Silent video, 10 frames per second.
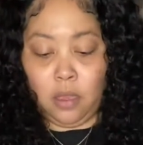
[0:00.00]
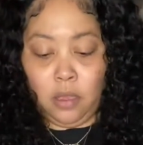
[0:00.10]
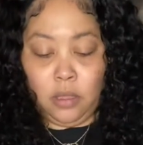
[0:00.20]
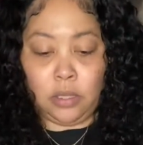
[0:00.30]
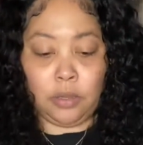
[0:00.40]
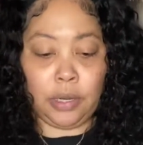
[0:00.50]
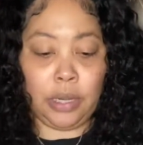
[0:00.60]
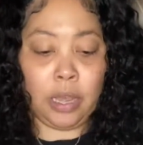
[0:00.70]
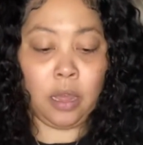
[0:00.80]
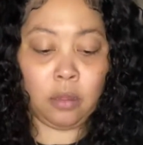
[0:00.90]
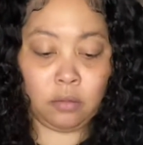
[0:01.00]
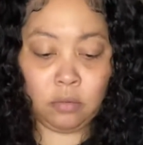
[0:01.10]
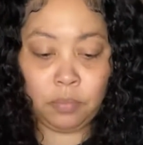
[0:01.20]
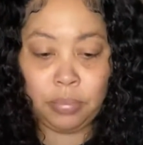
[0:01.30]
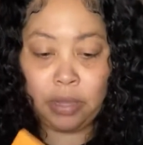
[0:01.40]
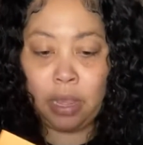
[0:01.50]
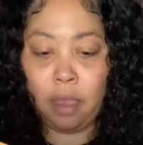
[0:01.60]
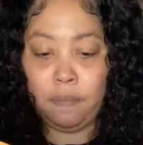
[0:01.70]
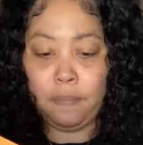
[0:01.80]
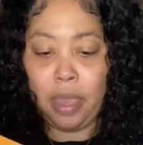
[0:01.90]
so anyhow, we'll put that
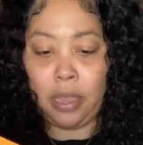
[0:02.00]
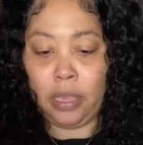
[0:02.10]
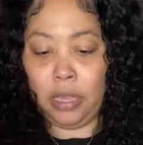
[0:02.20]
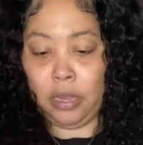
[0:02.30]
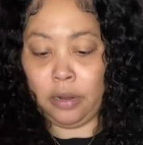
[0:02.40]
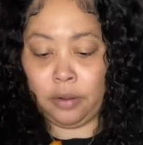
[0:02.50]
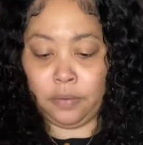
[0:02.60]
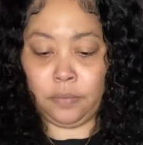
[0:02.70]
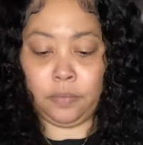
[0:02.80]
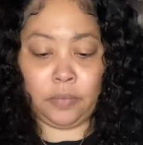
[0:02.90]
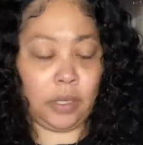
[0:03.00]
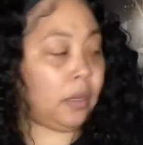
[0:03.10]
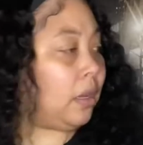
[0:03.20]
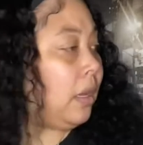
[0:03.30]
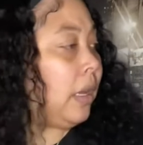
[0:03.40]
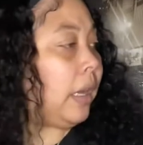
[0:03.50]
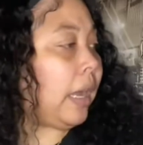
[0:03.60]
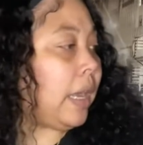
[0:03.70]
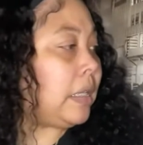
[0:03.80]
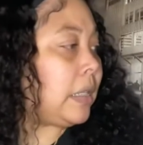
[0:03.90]
back here in
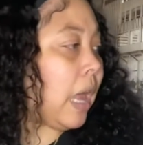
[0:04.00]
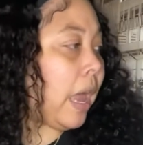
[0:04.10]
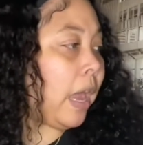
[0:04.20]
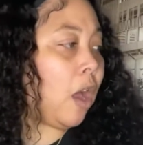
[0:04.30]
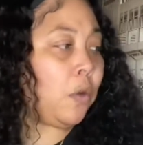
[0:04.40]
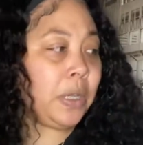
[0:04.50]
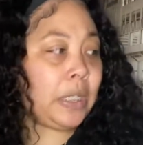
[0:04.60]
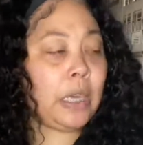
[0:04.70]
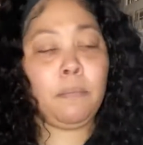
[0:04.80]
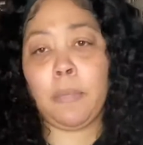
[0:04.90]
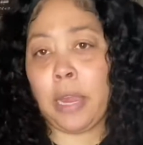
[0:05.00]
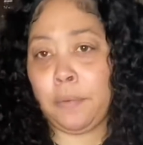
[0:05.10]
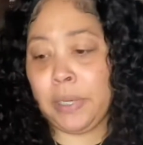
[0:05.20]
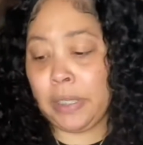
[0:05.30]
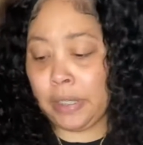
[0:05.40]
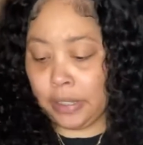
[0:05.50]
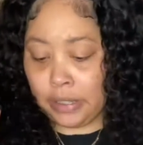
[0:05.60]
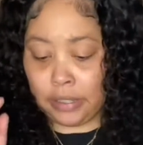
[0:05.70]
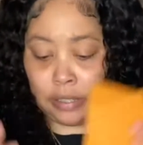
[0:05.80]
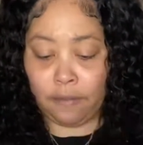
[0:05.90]
case I always keep my receipts
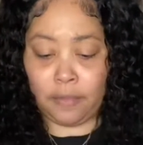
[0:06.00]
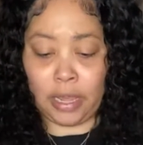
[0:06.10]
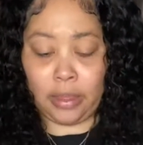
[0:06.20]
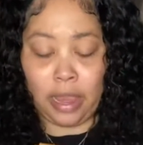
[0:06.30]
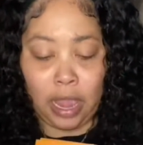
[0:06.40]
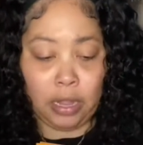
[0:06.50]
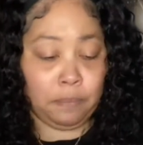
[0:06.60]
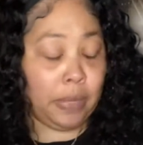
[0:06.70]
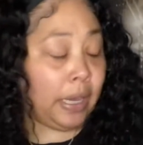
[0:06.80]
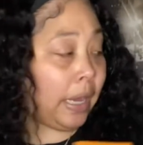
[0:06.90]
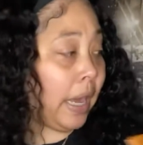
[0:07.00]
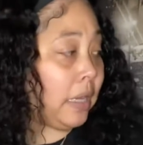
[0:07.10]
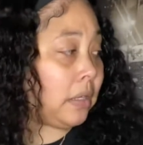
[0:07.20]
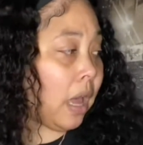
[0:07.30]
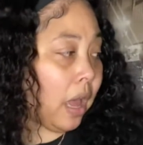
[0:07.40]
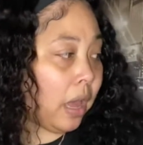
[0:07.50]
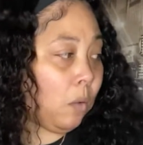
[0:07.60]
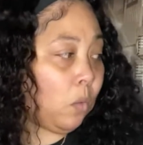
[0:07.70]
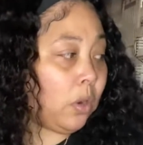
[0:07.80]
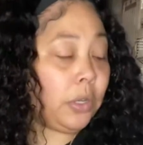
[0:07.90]
and stuff like that in case I
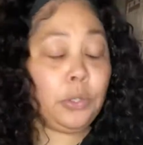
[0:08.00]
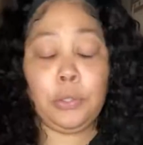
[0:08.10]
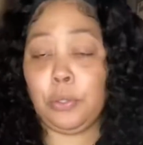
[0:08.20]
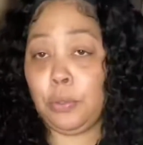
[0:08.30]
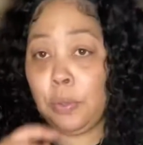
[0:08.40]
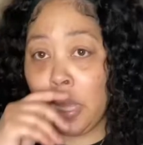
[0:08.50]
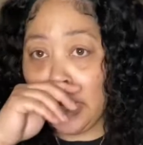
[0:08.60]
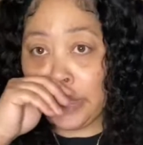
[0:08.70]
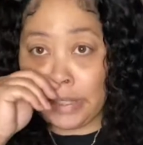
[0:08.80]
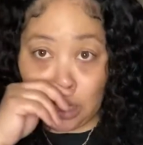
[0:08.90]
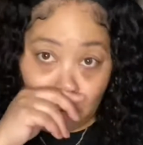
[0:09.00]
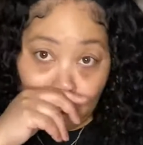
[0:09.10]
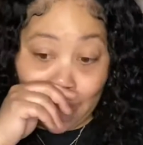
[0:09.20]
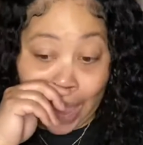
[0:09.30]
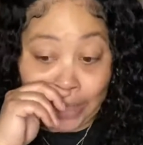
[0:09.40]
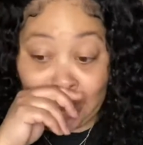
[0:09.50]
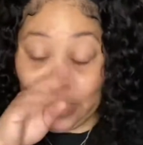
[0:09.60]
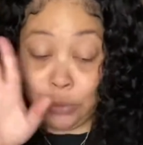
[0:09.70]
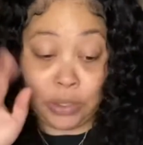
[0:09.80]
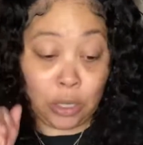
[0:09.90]
want to sell my bags. I
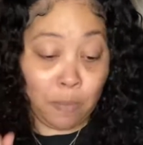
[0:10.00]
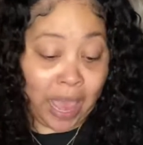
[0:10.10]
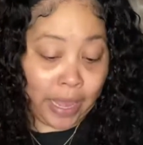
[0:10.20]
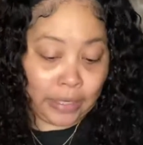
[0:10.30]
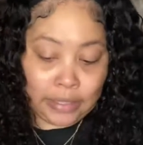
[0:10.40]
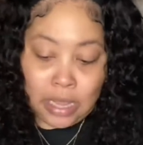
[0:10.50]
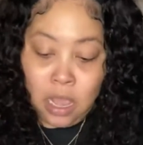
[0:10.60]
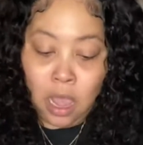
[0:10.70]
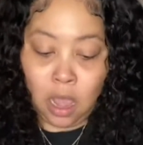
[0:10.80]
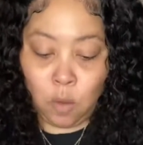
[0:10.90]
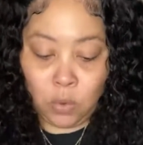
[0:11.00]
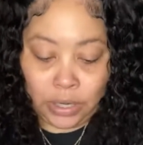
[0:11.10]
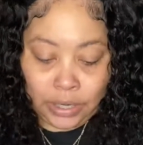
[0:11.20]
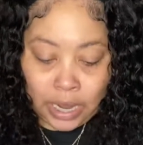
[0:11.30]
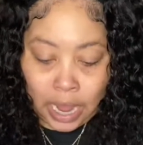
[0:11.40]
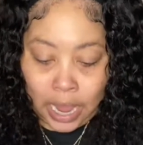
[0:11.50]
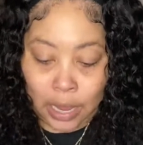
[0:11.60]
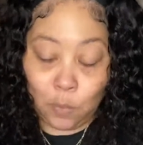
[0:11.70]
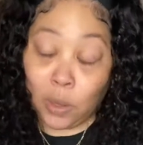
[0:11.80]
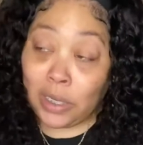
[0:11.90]
do sell bags when I
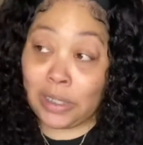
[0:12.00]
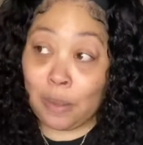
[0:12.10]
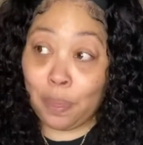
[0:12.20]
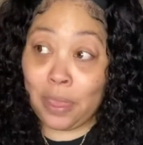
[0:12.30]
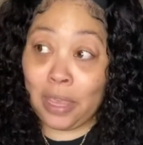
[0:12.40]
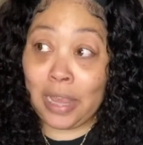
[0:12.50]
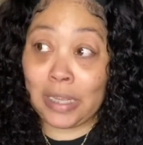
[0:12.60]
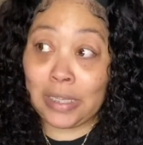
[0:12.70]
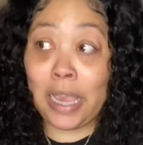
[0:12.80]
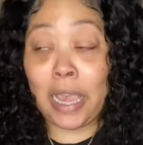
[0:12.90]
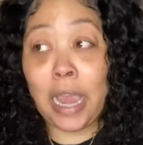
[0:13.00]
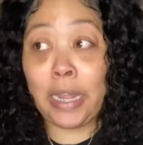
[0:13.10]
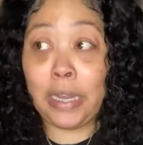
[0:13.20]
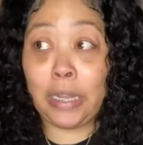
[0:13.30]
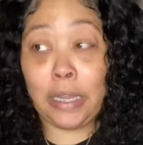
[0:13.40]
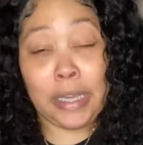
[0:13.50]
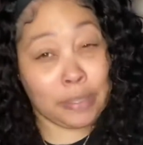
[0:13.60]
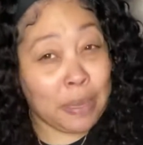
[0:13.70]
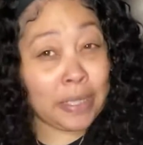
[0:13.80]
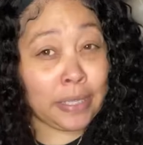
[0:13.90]
want something that's like kind of
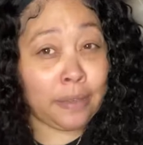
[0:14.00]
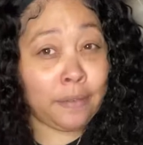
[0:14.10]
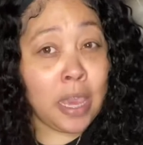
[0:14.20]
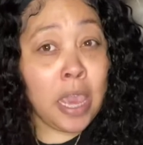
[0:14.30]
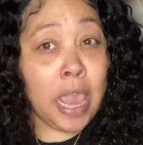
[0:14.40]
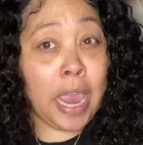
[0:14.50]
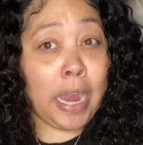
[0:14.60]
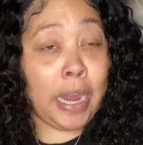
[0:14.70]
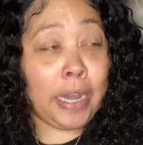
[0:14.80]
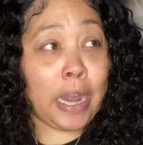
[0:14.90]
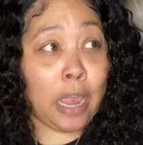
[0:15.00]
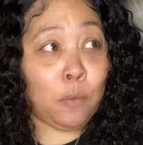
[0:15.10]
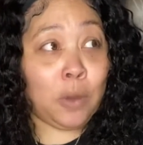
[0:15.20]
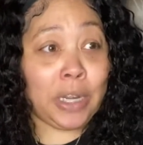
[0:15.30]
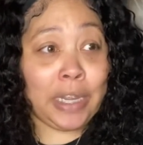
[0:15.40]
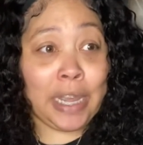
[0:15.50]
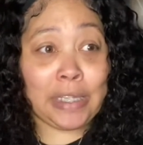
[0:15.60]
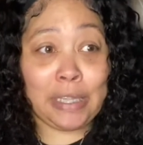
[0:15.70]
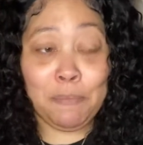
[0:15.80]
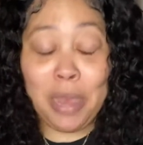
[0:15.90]
expensive and I want to get
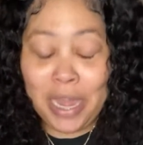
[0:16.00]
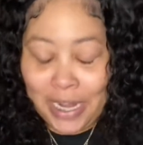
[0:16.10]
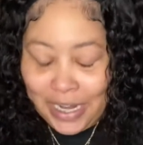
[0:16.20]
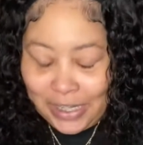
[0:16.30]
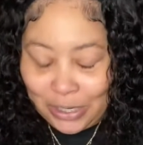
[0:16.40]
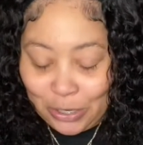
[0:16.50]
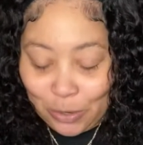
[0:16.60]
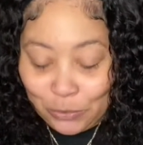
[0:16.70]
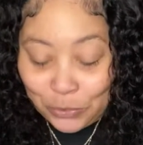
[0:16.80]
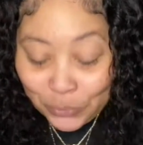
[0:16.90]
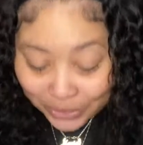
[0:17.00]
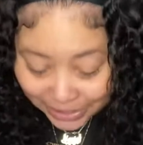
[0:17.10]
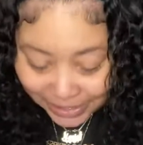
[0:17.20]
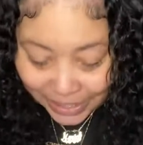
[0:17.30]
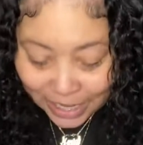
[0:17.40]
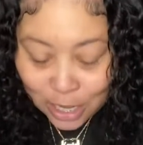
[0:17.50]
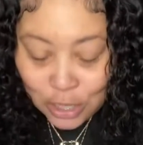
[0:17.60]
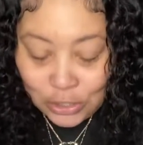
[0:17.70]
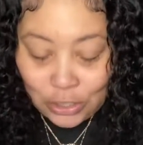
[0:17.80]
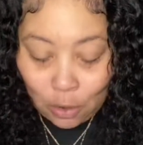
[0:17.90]
some money to go towards it.
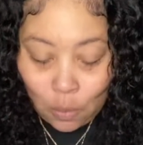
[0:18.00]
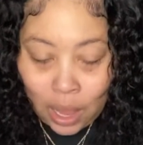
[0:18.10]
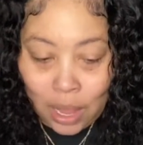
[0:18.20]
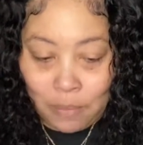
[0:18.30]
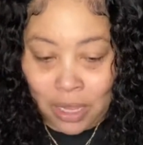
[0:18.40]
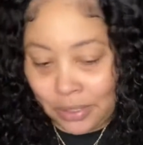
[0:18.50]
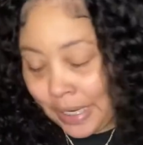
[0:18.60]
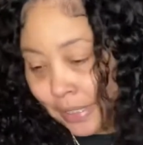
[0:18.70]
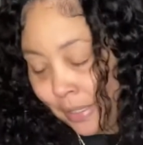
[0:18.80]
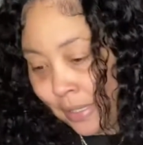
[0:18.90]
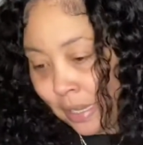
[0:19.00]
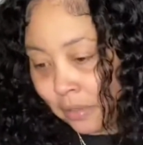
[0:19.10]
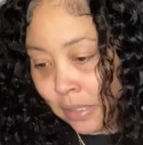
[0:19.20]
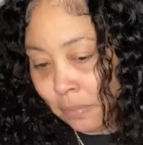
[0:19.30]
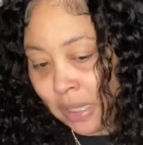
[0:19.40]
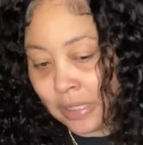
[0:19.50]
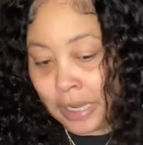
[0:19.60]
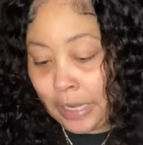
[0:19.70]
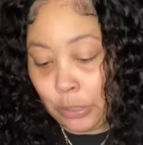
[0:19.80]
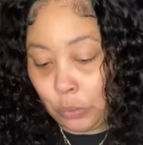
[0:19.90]
So I'll tend to sell some things that
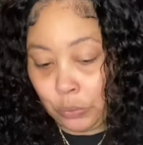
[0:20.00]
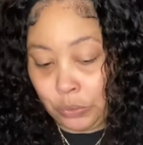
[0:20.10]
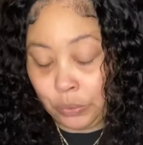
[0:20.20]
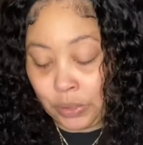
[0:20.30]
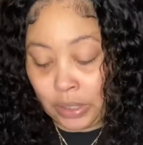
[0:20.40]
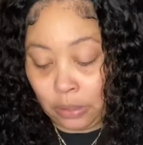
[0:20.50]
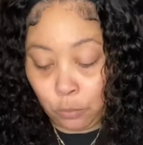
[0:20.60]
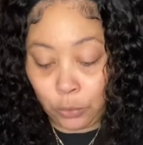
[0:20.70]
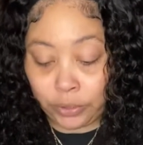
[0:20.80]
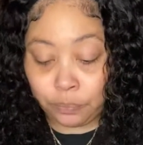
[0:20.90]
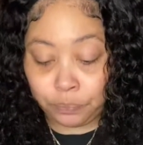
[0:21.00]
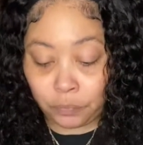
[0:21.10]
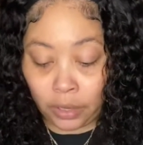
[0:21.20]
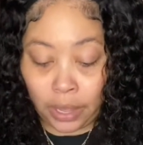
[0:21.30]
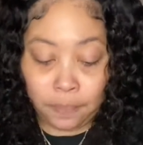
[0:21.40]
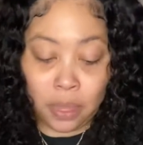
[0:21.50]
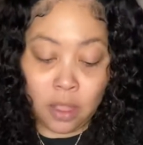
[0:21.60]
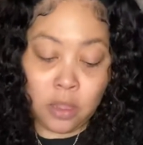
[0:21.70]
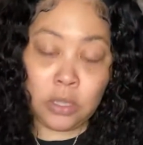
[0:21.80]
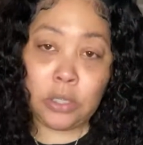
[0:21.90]
I don't use anymore. Okay,
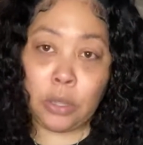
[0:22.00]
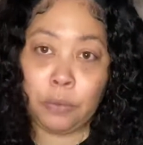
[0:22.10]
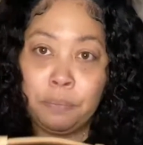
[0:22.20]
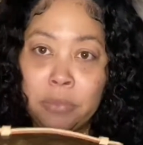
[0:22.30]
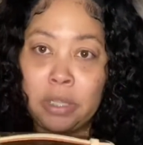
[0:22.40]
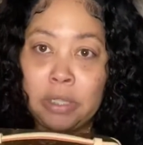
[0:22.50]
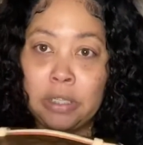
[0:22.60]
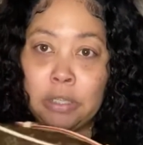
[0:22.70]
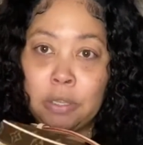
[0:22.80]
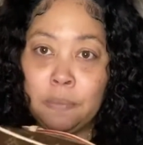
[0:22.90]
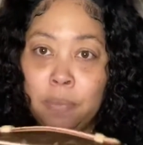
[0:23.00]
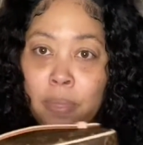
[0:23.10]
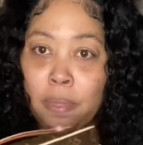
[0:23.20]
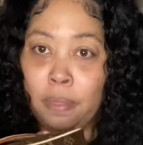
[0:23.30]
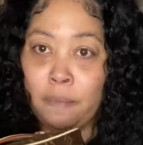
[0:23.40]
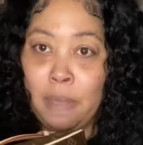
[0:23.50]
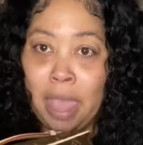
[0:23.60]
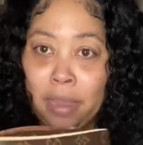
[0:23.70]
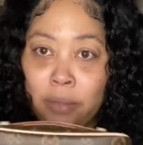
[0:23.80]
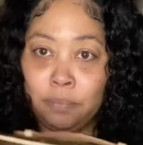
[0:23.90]
so this is the
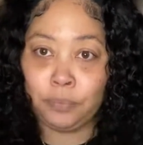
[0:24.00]
bag.